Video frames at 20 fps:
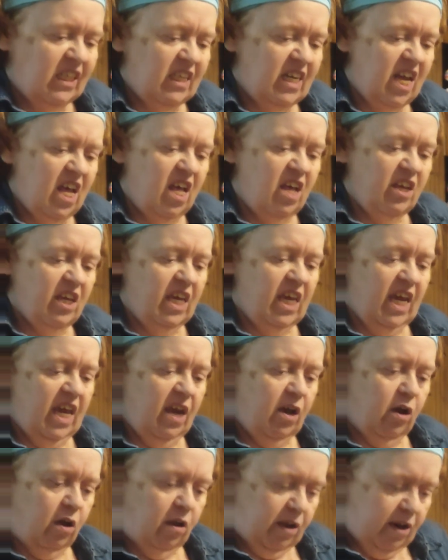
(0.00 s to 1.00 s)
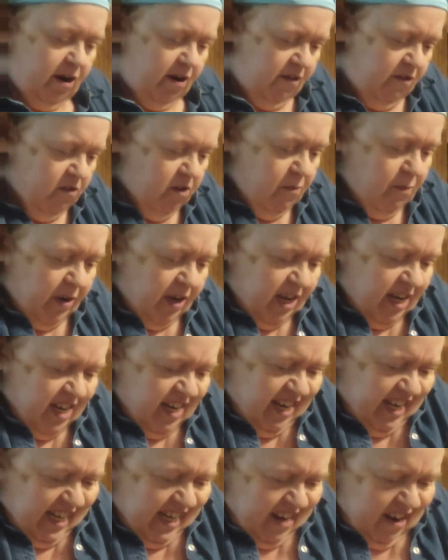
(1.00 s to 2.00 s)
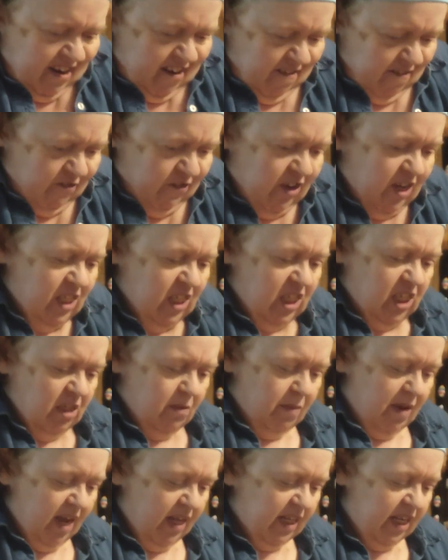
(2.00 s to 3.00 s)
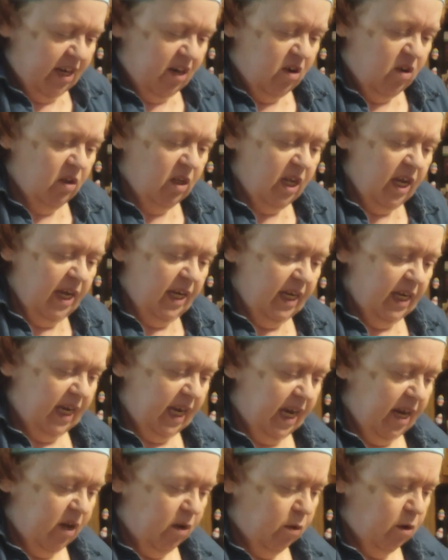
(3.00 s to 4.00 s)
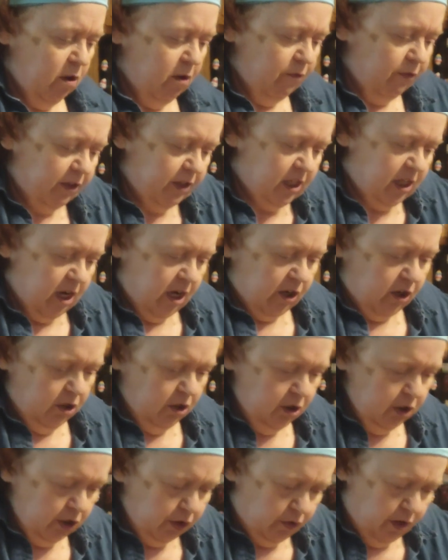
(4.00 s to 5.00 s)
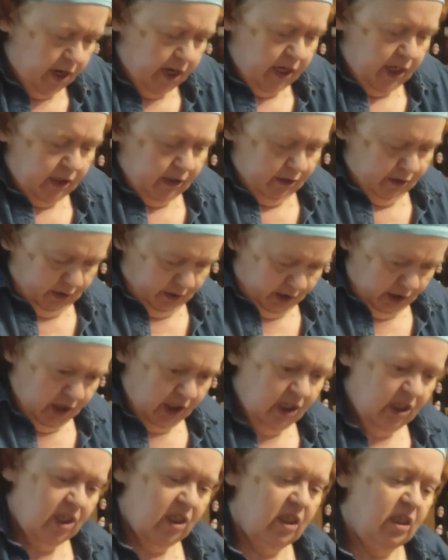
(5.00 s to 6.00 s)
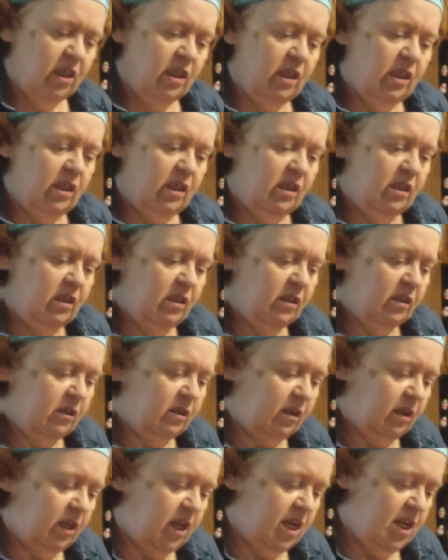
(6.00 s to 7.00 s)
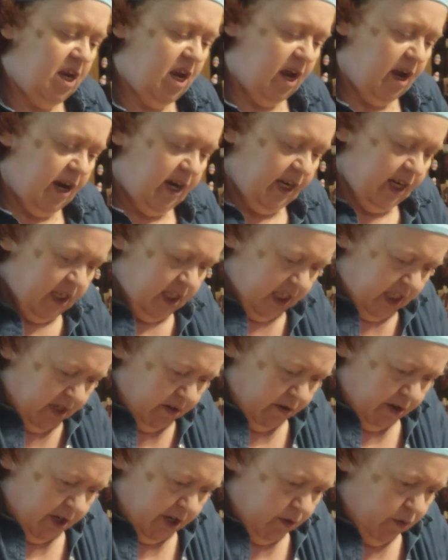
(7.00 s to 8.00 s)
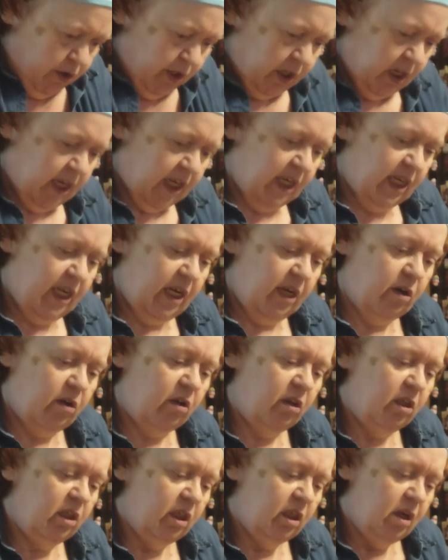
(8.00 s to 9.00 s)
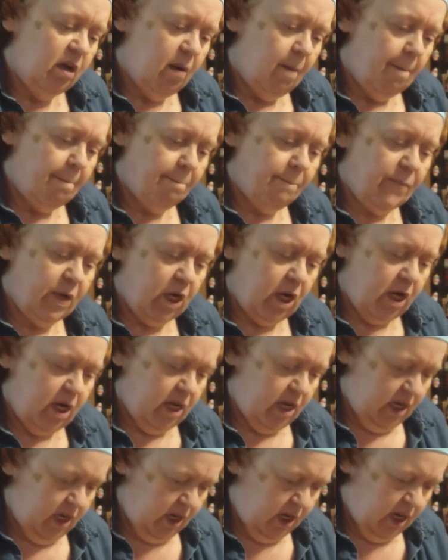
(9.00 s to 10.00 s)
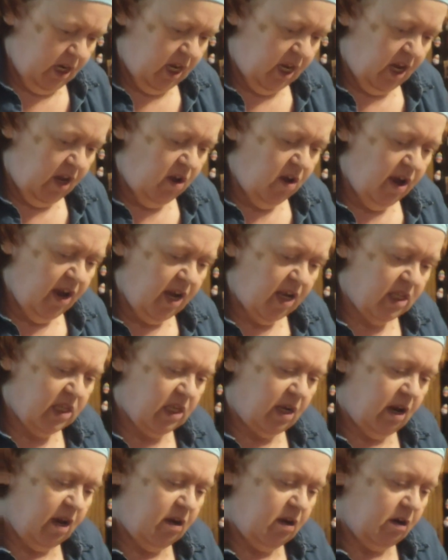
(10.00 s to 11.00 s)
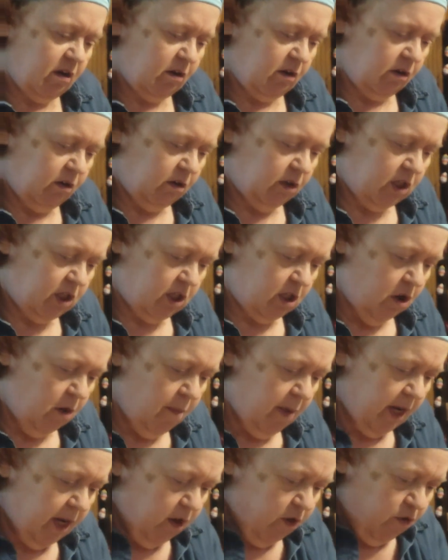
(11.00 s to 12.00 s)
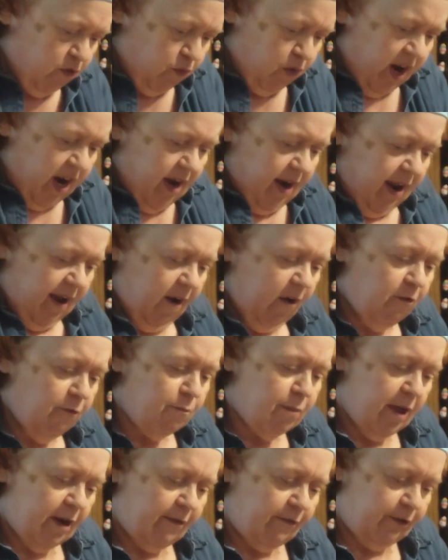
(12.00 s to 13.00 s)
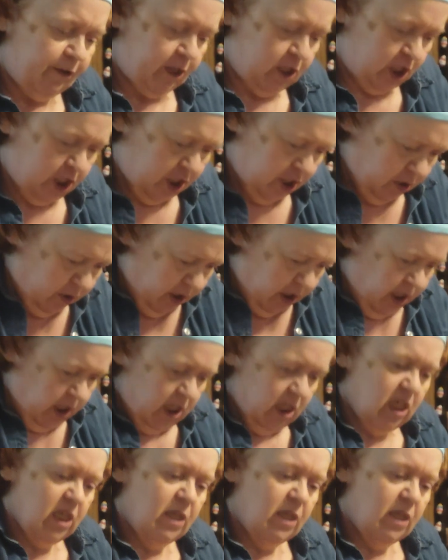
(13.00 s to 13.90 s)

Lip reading: Now kale. Everybody fusses about they don't like kale. Well, if it's not cooked right, then yeah, I could see where you wouldn't like kale. But kale has so many great health benefits to it.